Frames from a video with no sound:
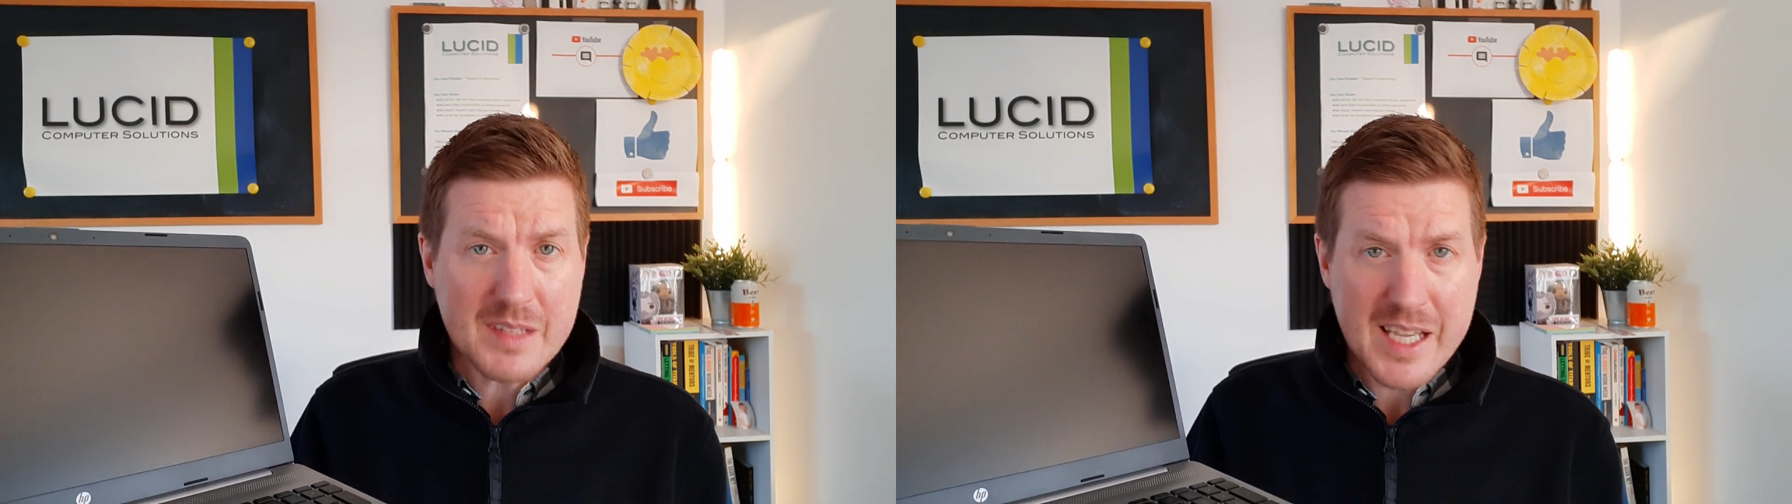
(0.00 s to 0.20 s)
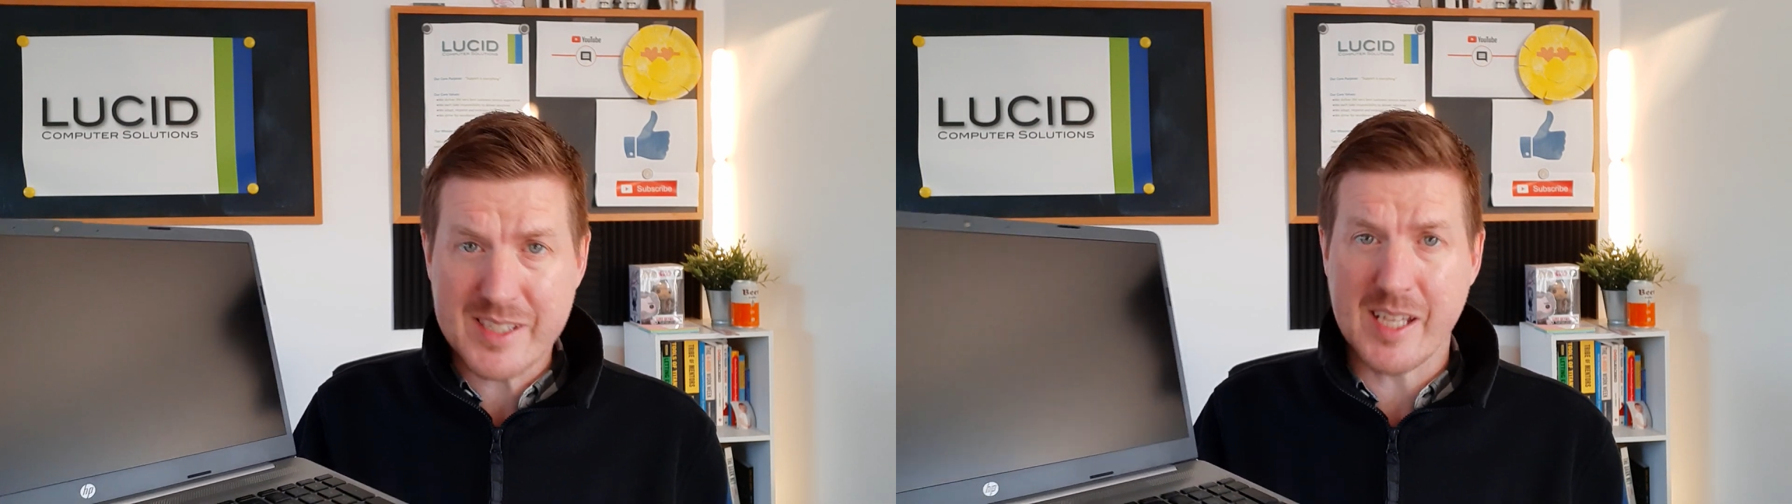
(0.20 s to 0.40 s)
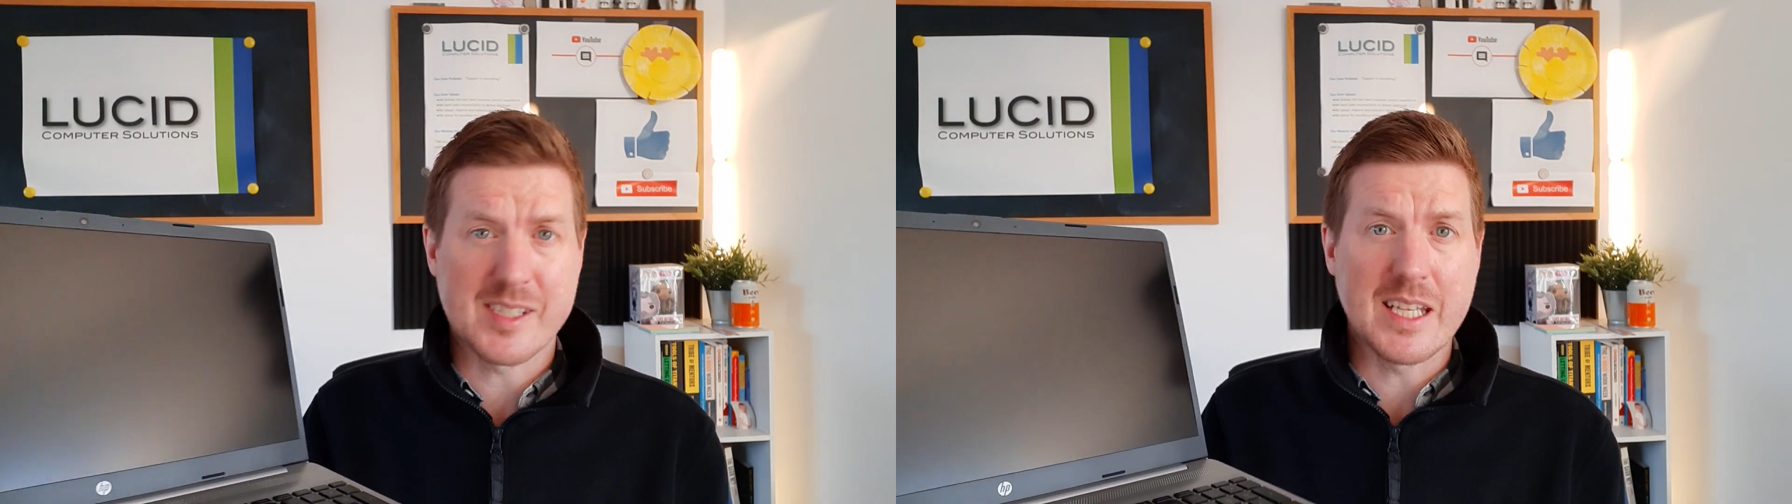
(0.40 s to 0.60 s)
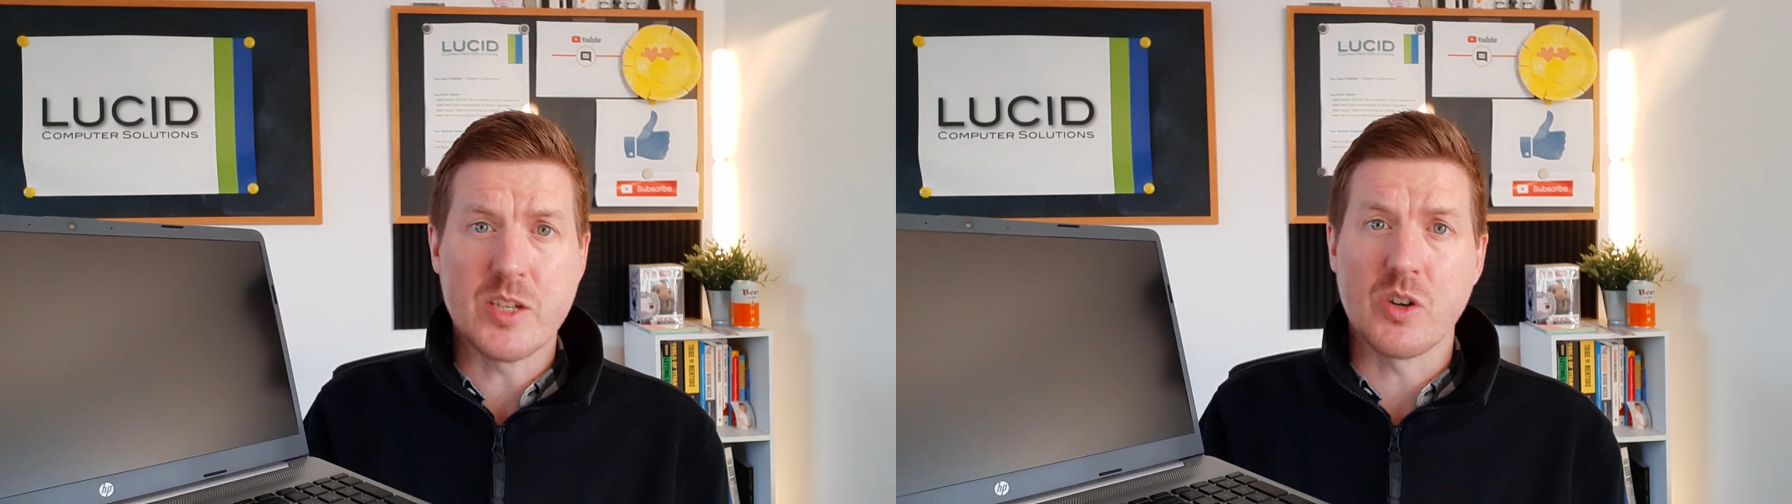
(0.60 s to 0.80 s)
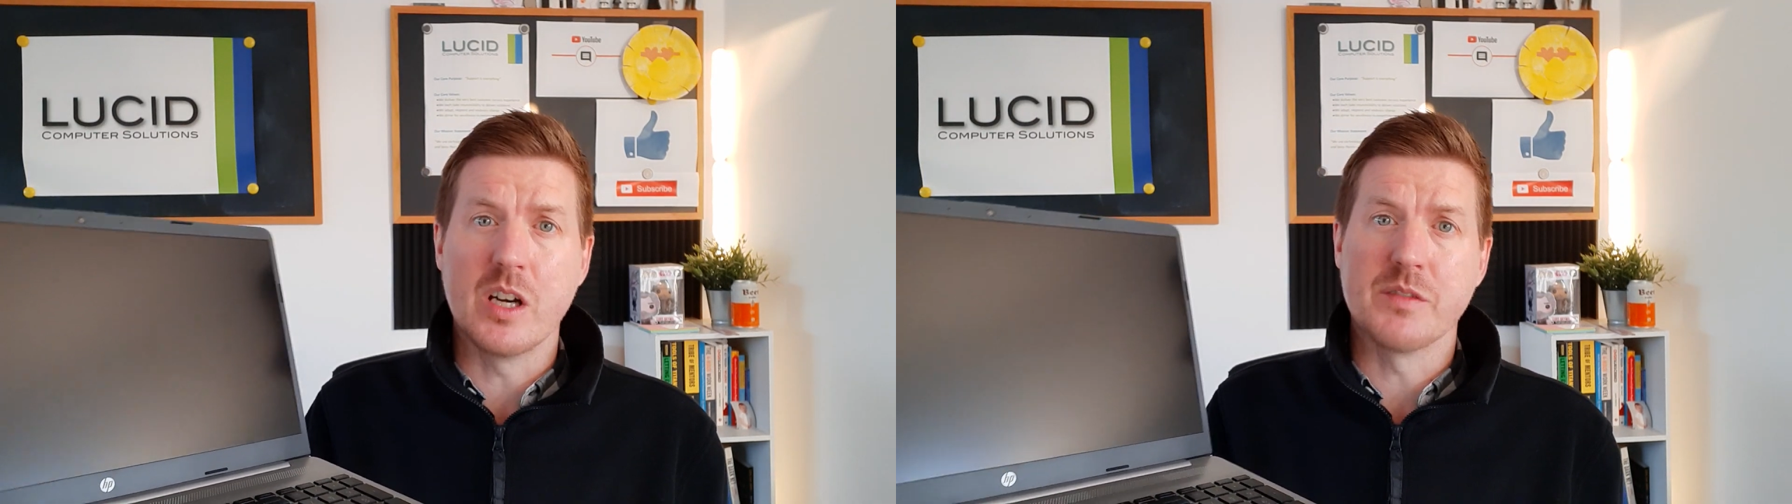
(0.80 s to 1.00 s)
SSD
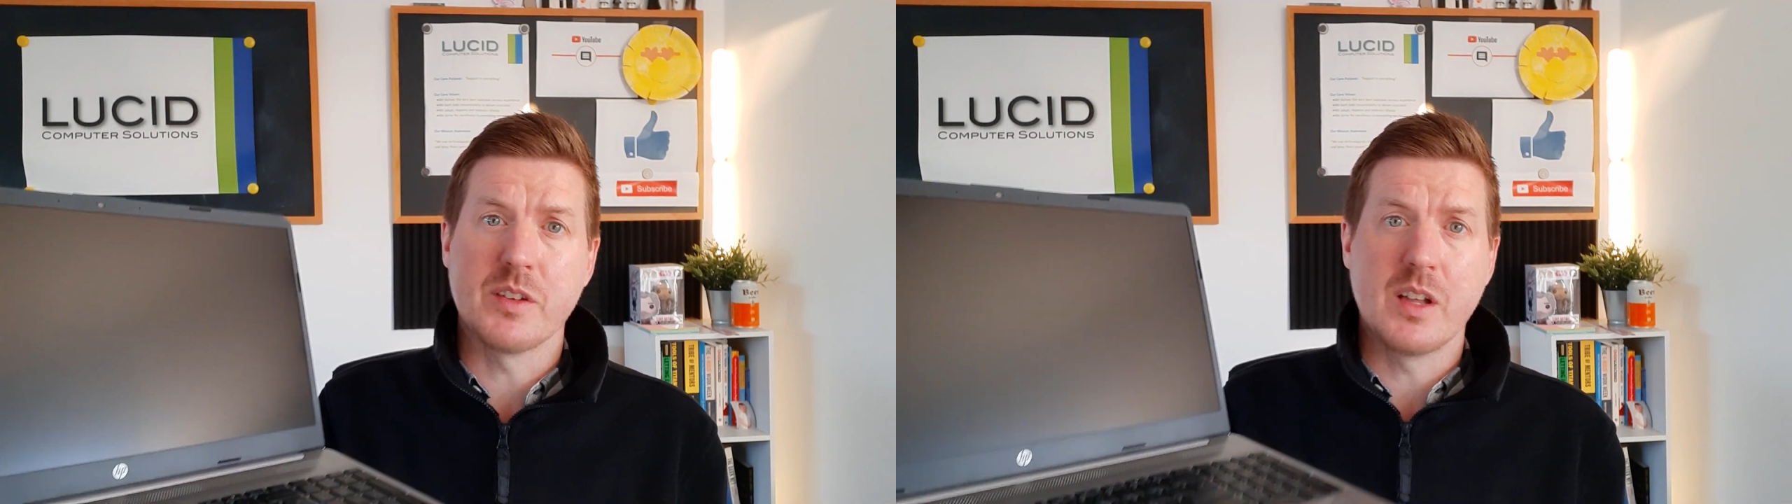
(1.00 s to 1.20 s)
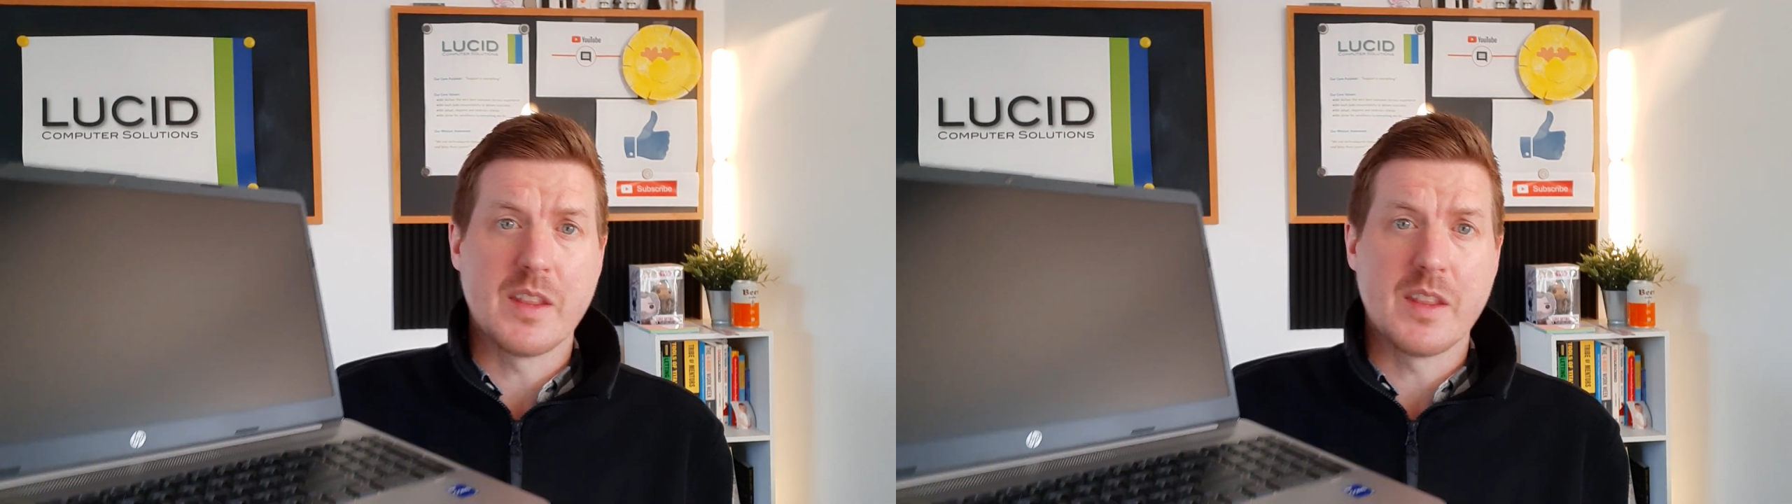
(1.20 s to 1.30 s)
drive.